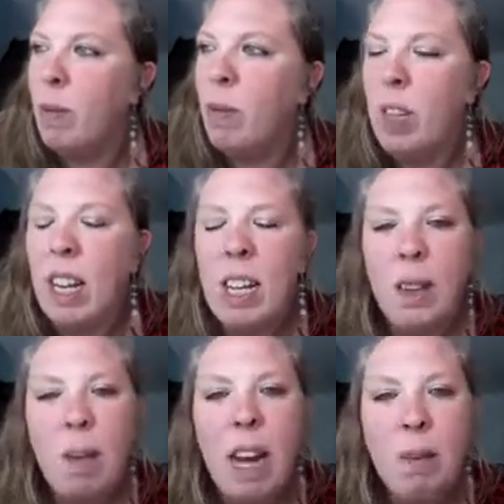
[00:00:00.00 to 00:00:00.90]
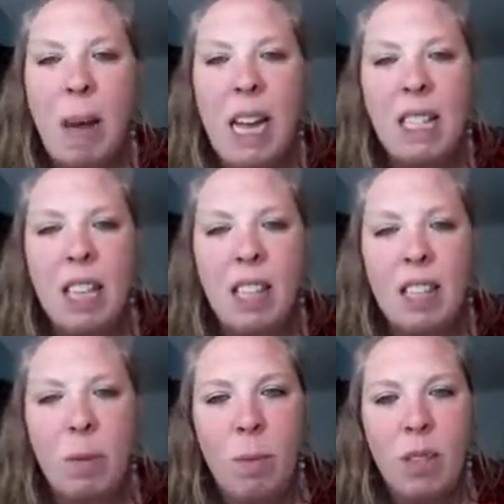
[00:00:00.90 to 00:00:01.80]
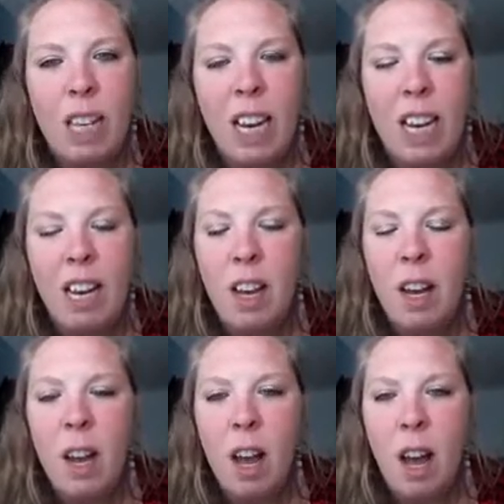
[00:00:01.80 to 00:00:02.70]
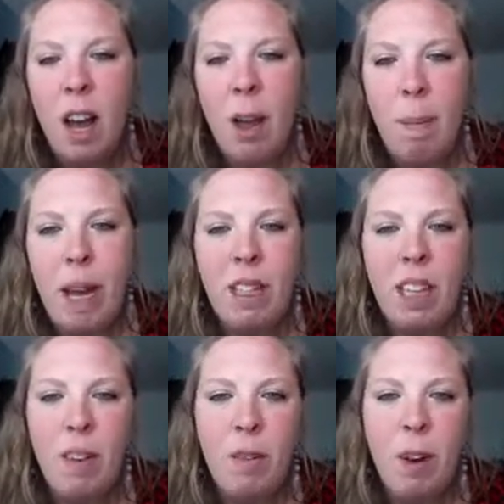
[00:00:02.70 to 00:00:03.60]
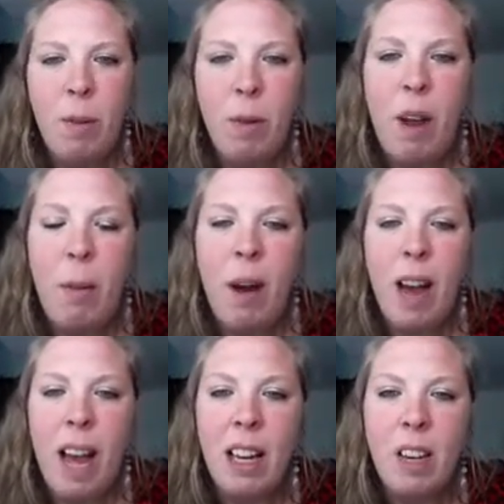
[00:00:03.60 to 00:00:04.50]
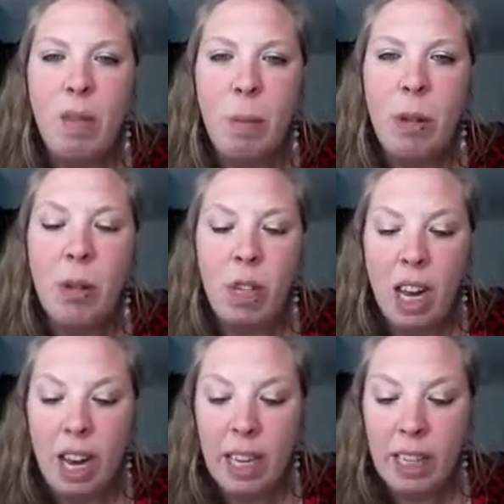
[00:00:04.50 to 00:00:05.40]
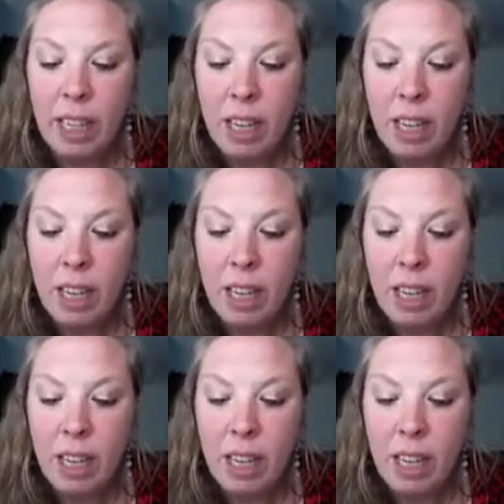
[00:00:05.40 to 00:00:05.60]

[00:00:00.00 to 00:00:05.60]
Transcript: We've had some nice paintings. Someone sent in a painting of a great white and of a blue shark,